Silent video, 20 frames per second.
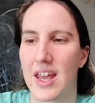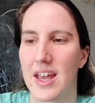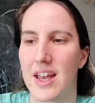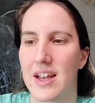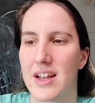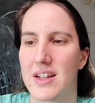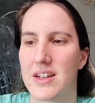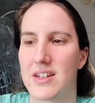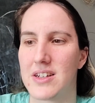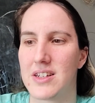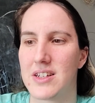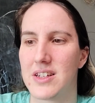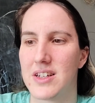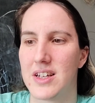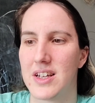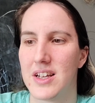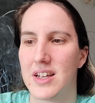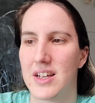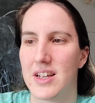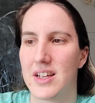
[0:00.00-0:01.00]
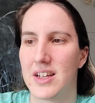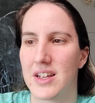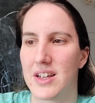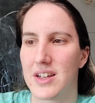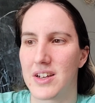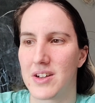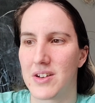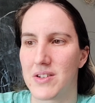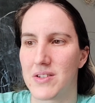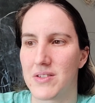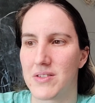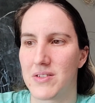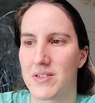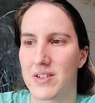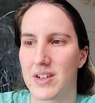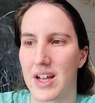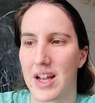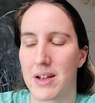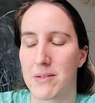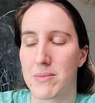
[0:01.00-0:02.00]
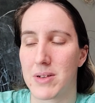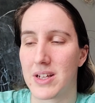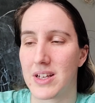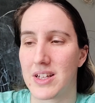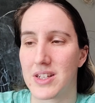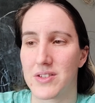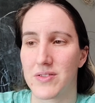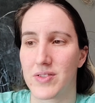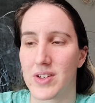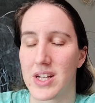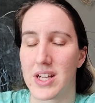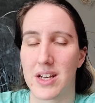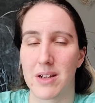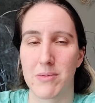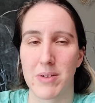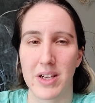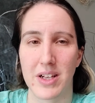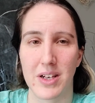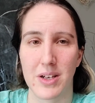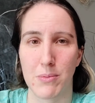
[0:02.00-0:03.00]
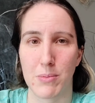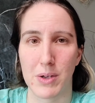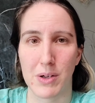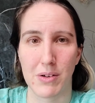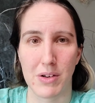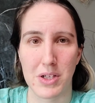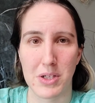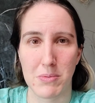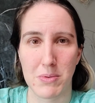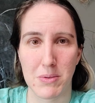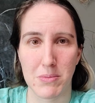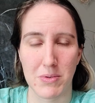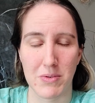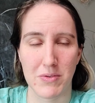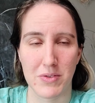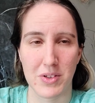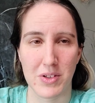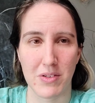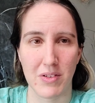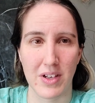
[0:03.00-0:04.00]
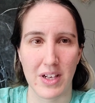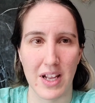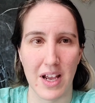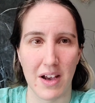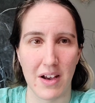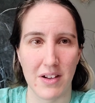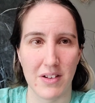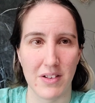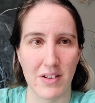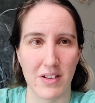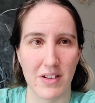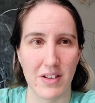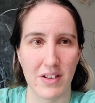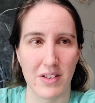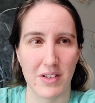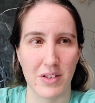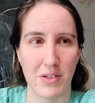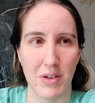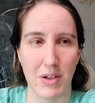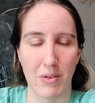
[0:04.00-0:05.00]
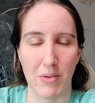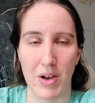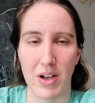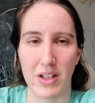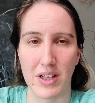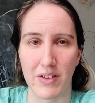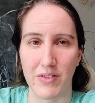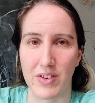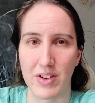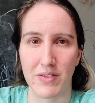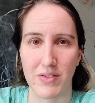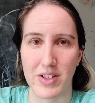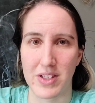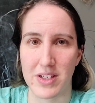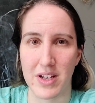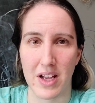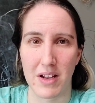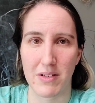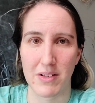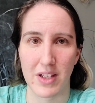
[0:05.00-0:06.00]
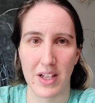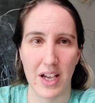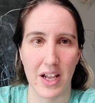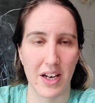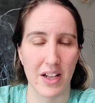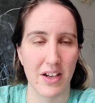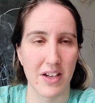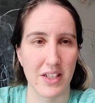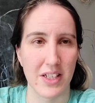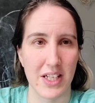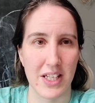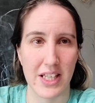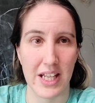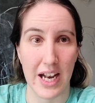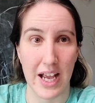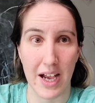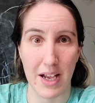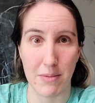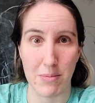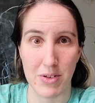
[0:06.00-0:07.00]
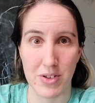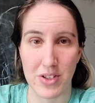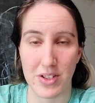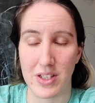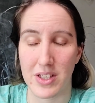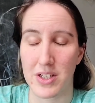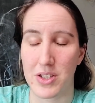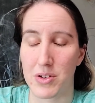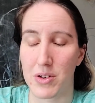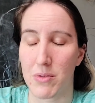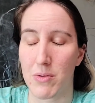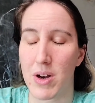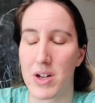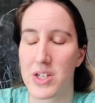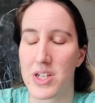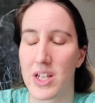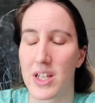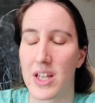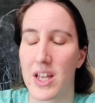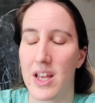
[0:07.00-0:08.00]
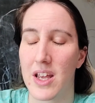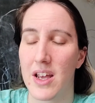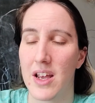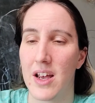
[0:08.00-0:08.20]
And you know, I mean, it's fine. I'm not going to begrudge people for doing well, even if it's not the kind of content that I personally enjoy watching.